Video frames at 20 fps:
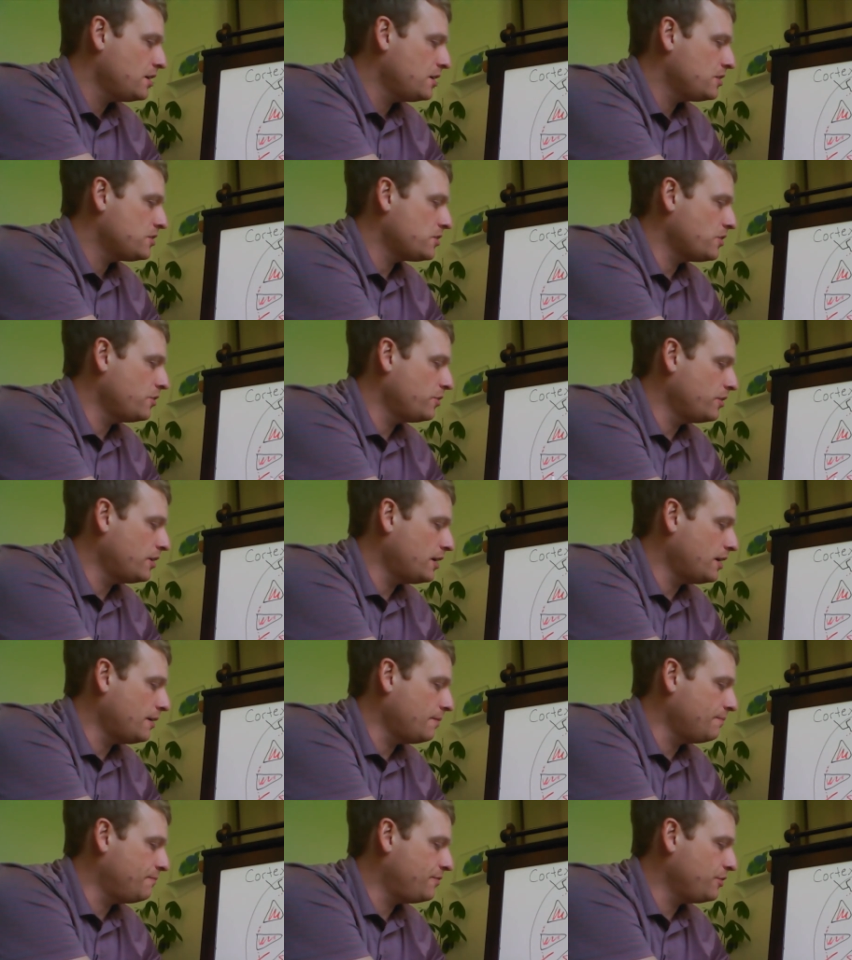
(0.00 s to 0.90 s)

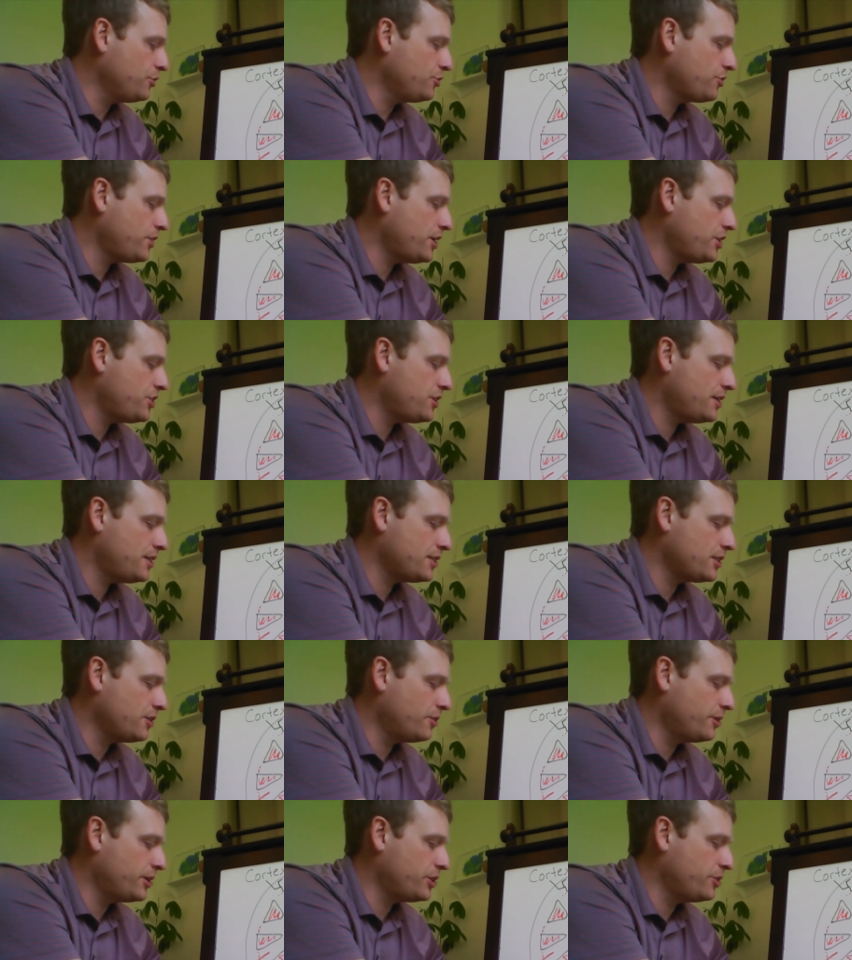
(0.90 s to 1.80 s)
So filtration is
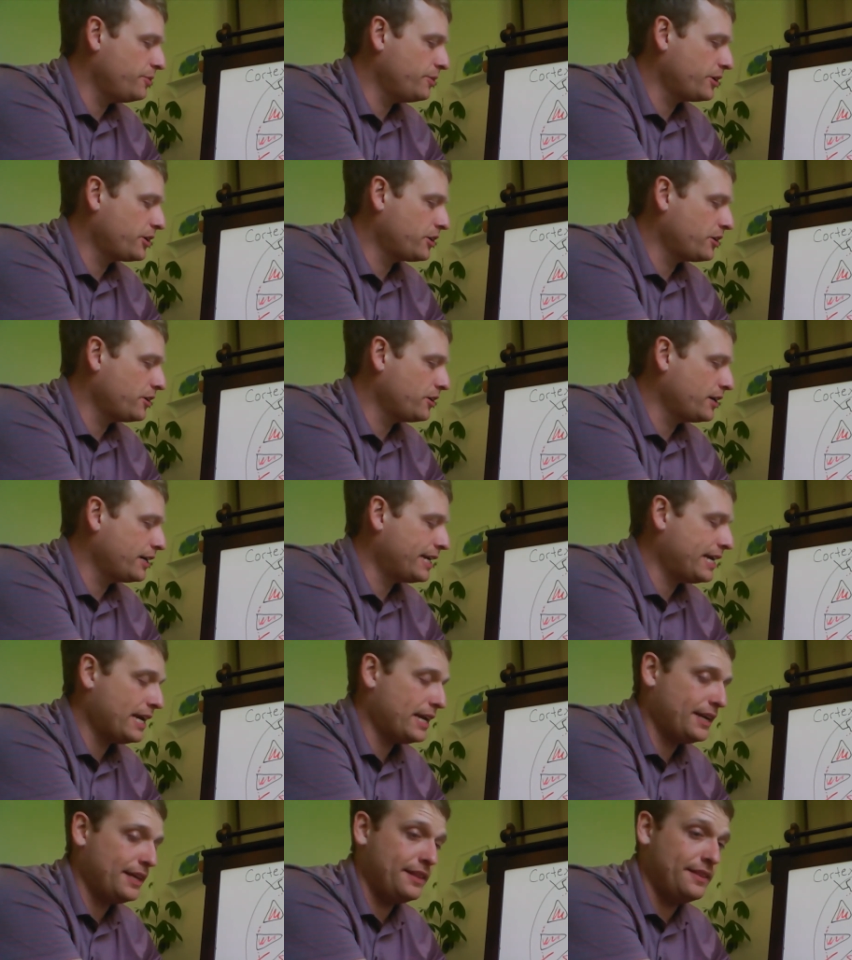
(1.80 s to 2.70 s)
going to occur
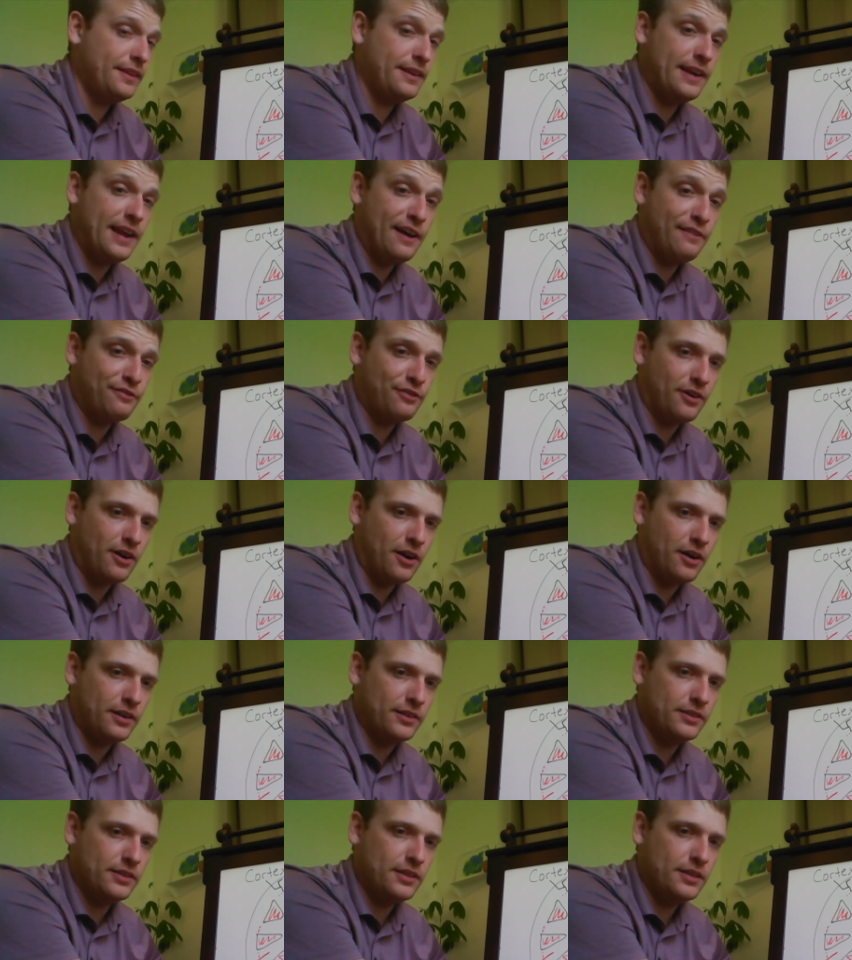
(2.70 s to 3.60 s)
again in the
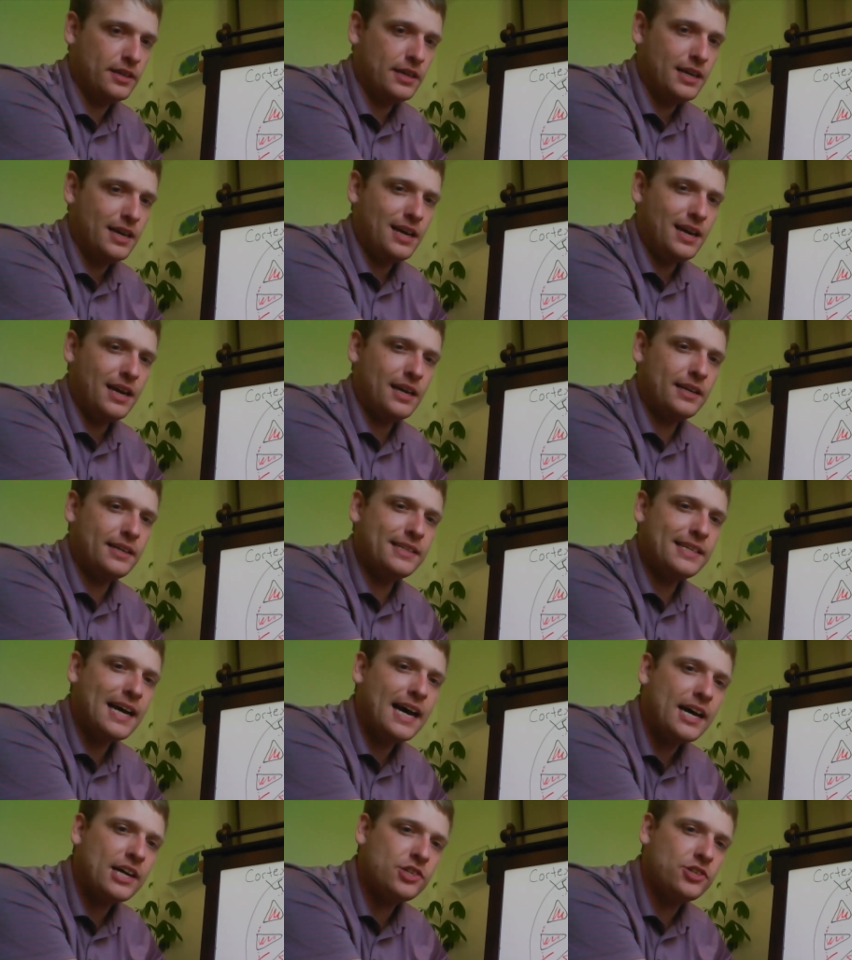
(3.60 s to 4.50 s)
nephron, and
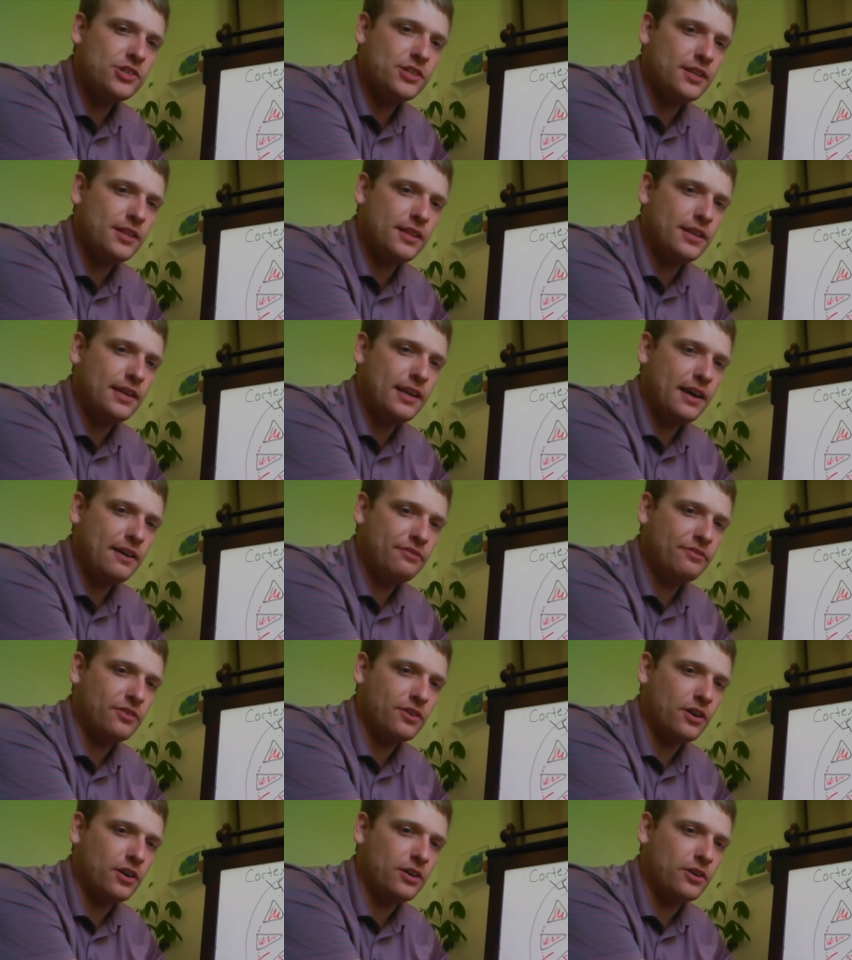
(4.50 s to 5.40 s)
attached to the
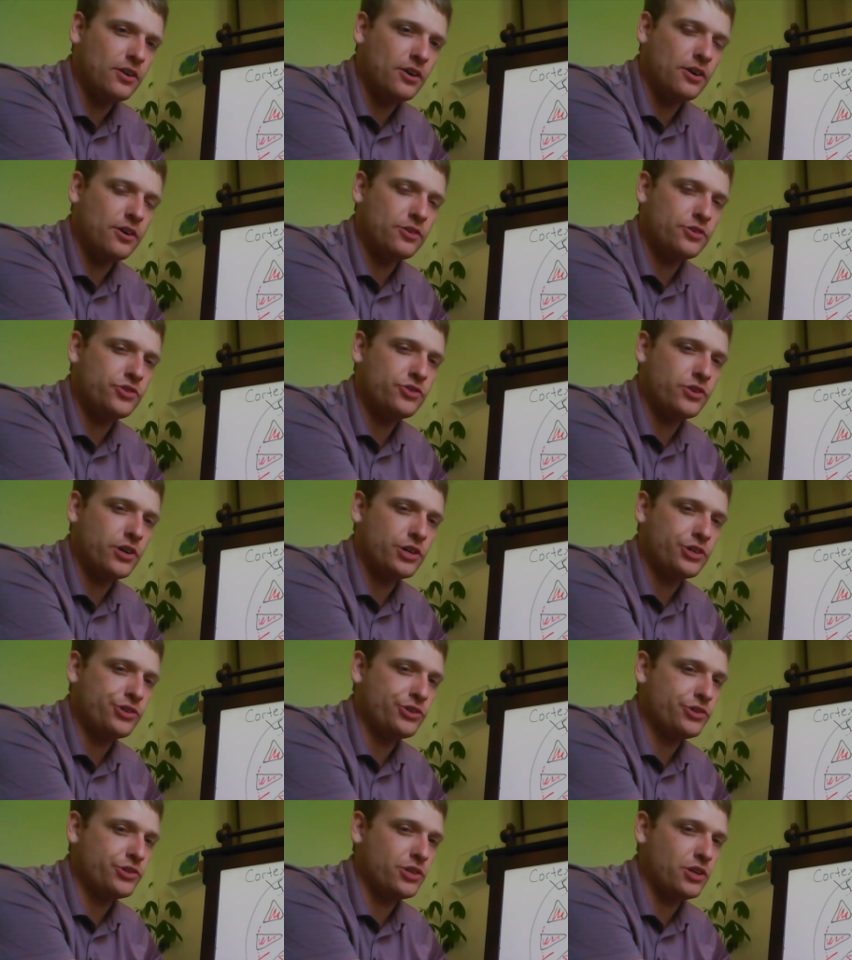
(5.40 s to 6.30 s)
nephron are
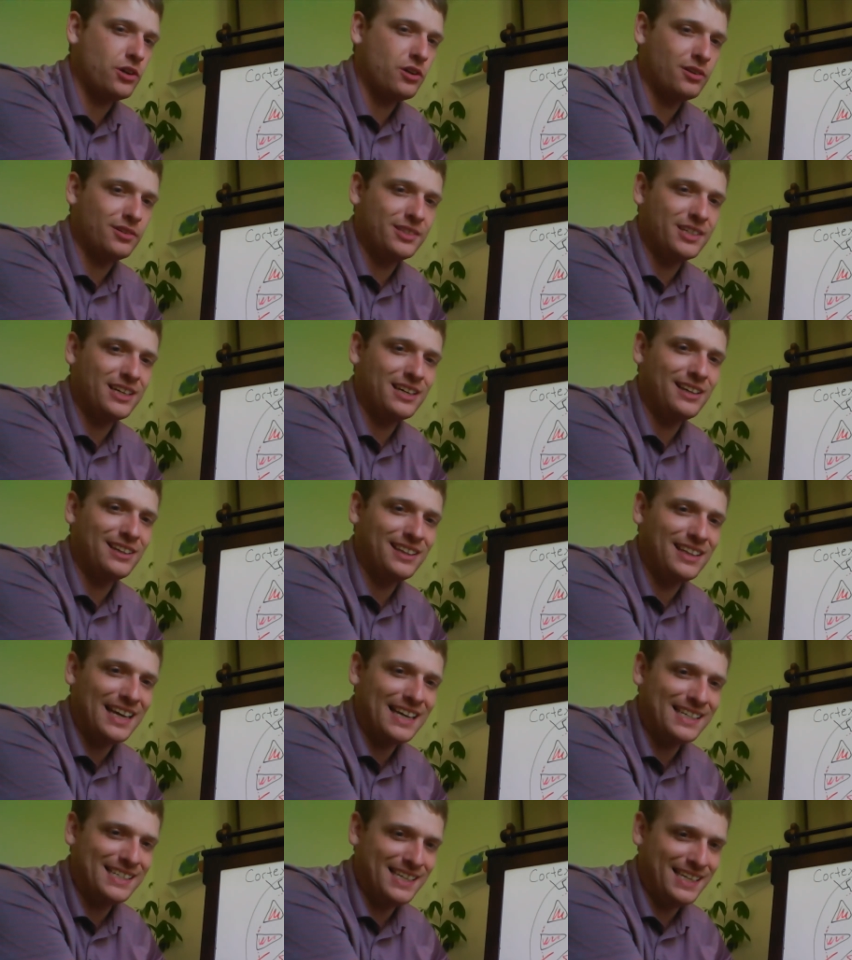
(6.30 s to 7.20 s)
structures called
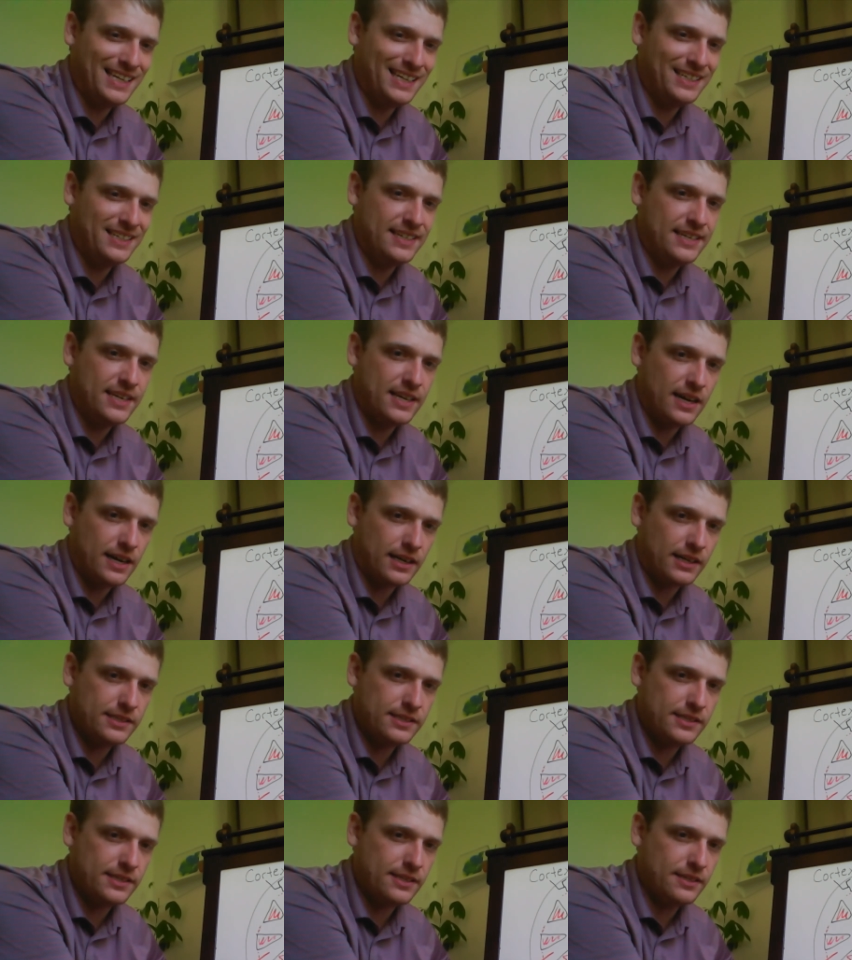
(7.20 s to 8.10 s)
collecting
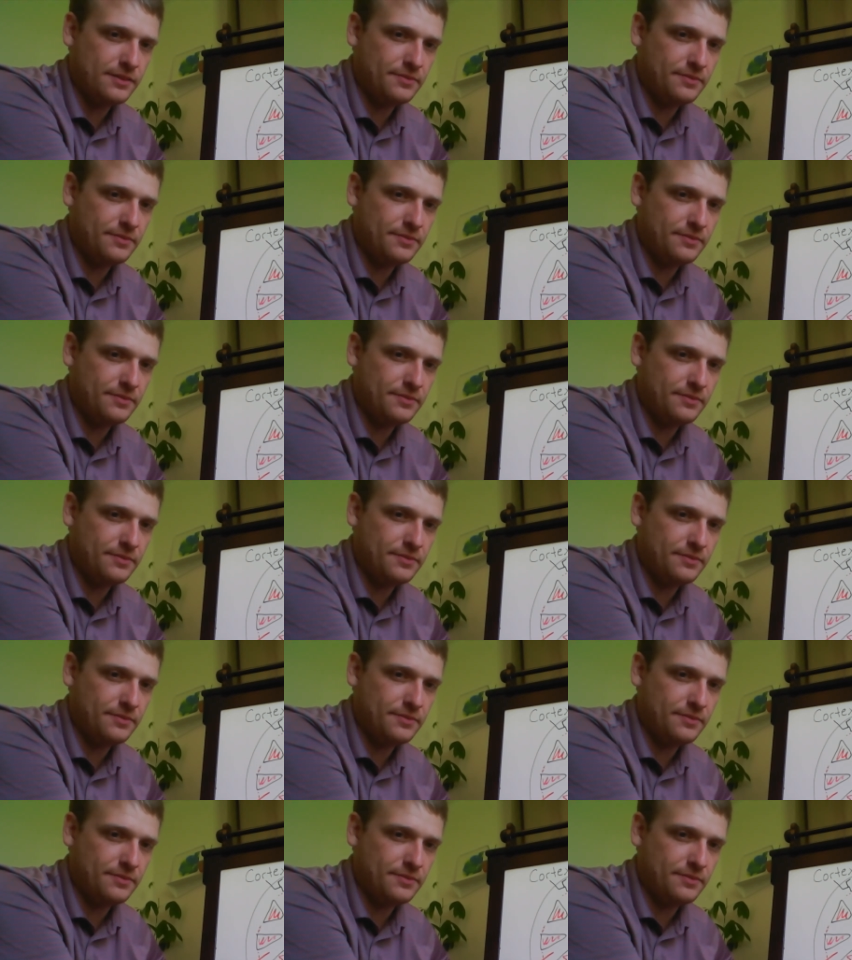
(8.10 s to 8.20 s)
ducts.